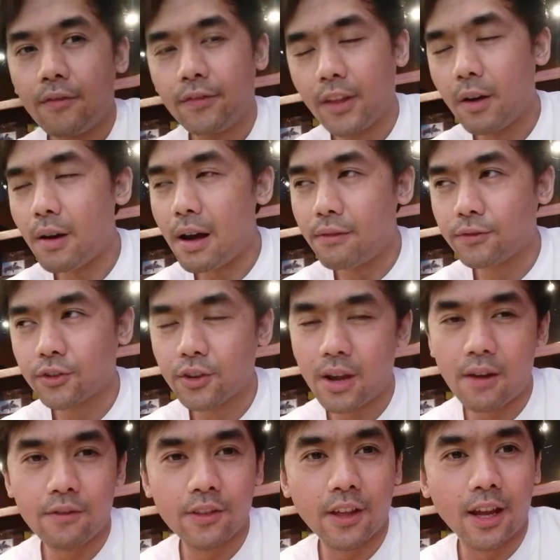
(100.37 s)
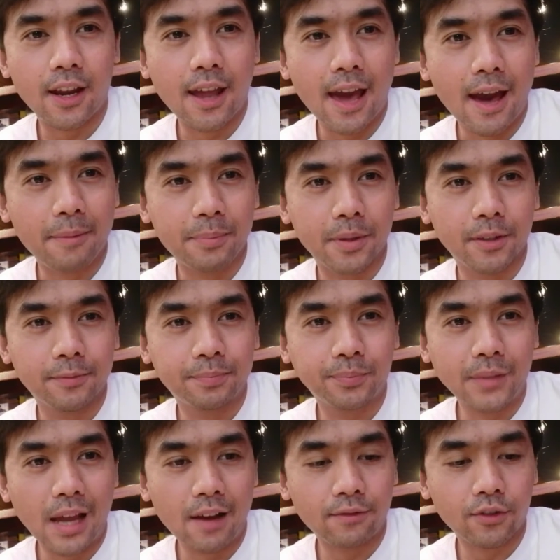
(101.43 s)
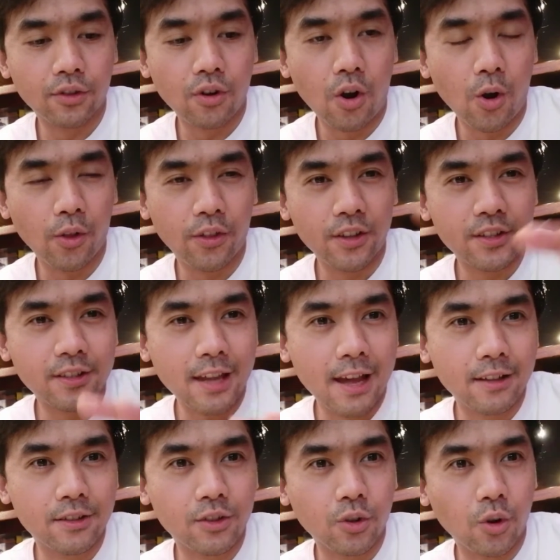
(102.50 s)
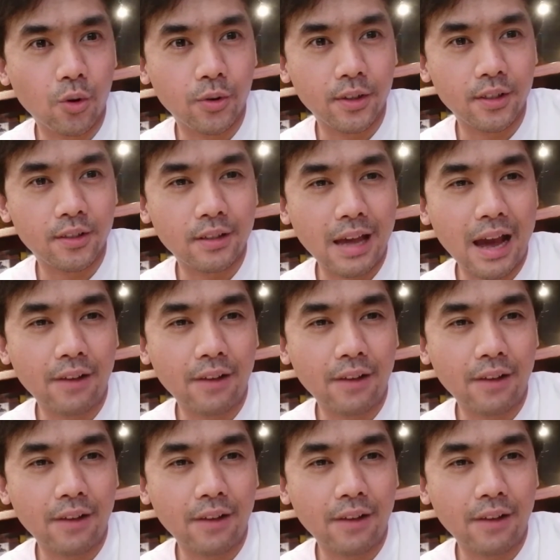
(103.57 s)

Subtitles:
Now, after everything had happened, after all these sad stories,